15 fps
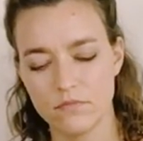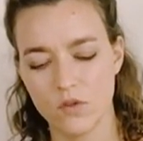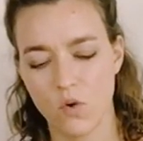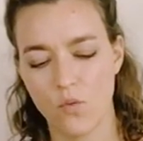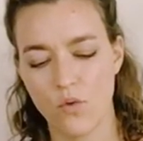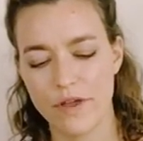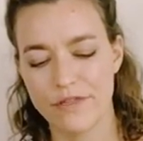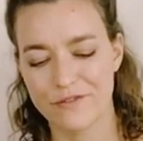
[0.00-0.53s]

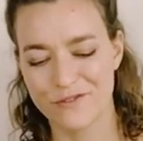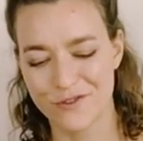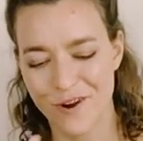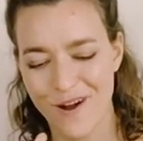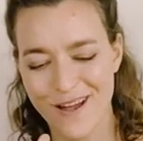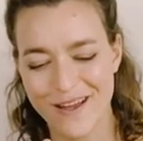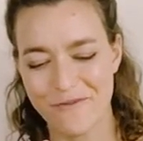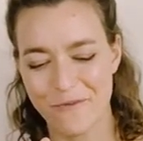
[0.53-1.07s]

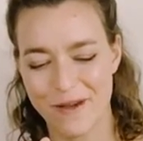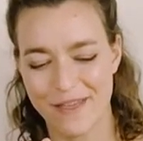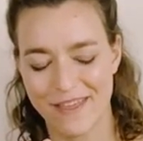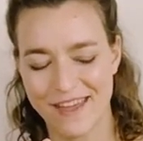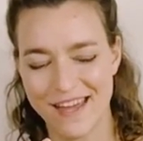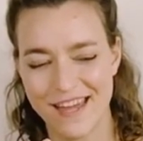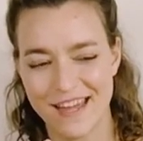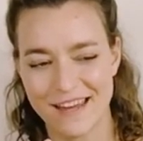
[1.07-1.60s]
withdrawing
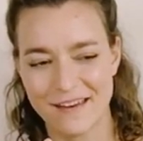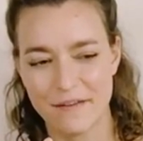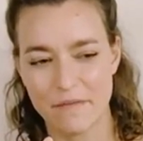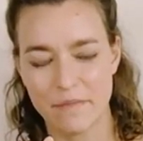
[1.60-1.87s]
within,